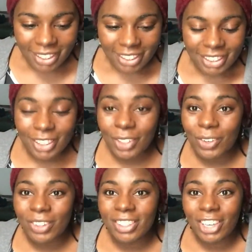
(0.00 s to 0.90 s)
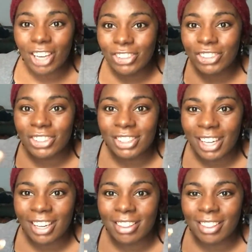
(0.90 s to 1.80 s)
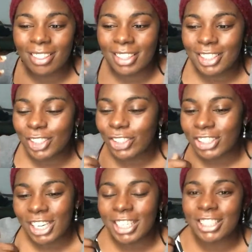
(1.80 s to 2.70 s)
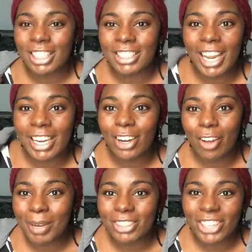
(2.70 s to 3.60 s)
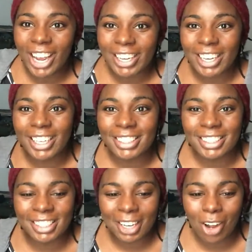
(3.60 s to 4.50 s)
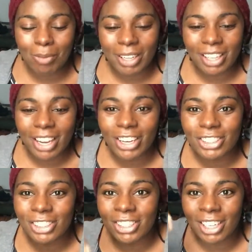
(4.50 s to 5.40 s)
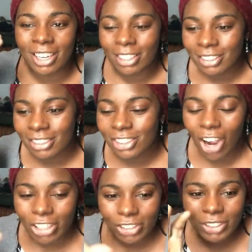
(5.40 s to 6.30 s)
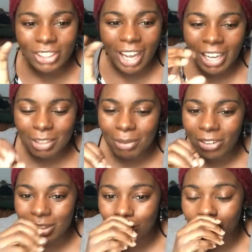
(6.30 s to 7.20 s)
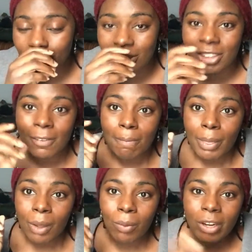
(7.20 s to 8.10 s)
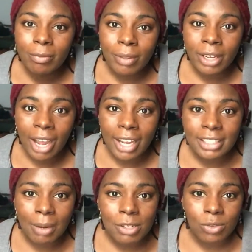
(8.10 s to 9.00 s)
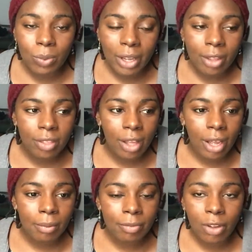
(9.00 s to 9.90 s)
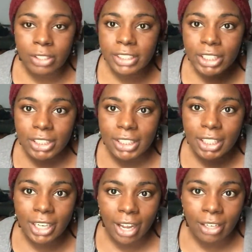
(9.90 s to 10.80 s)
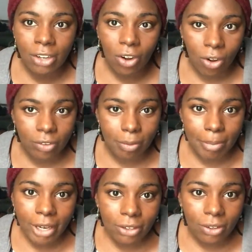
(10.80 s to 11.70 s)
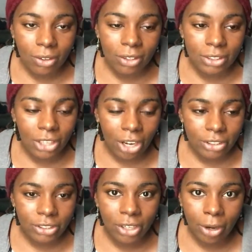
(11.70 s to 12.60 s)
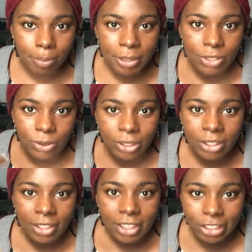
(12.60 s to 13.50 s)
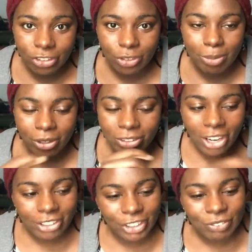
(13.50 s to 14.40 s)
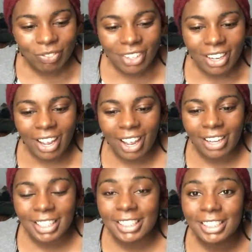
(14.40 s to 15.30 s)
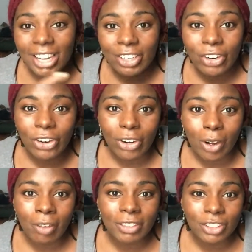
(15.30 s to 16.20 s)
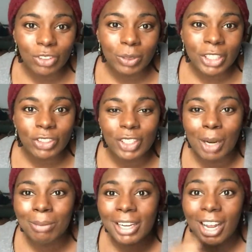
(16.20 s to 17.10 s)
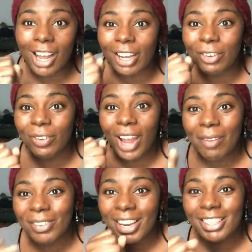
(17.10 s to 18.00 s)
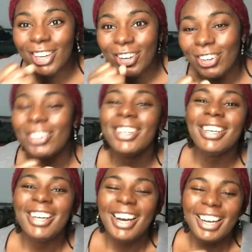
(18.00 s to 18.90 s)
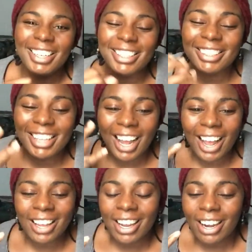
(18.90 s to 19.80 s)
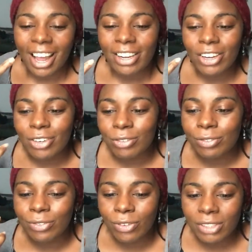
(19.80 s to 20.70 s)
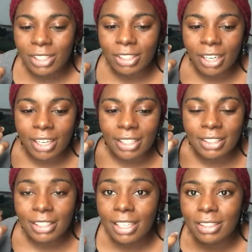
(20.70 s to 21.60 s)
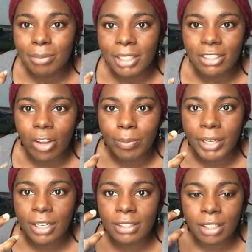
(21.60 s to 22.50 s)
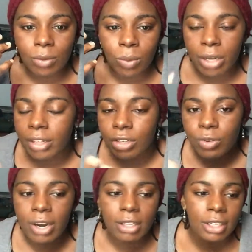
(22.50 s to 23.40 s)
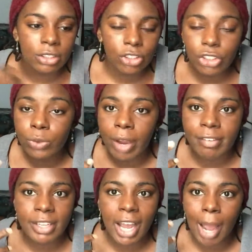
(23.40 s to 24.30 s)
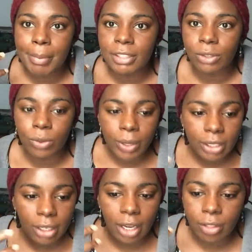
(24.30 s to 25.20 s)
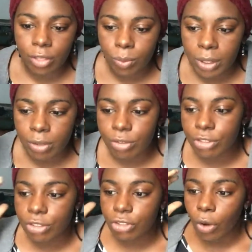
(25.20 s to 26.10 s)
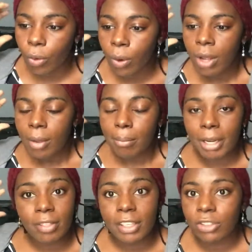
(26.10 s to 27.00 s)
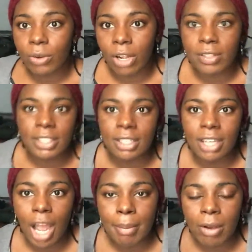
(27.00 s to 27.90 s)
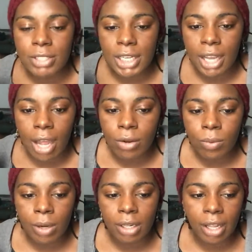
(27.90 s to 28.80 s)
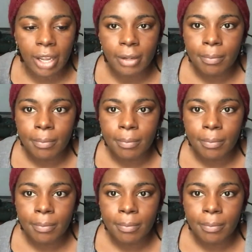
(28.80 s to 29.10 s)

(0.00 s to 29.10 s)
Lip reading: So the doctor, like this nurse lady, is like taking off my jackets and like all my layers. The doctor is asking me all these questions. One of the guys I was with, the volunteers, he had called the medical doctor, our Peace Corps issued medical doctor. And he's telling her of the situation. I'm like, crap, like, no. Because, again, I couldn't fully, like, assess myself because, one, the adrenaline, two, everything happened so quickly, and three, there was just so many things going on at the same time. I was like, I don't want to, like,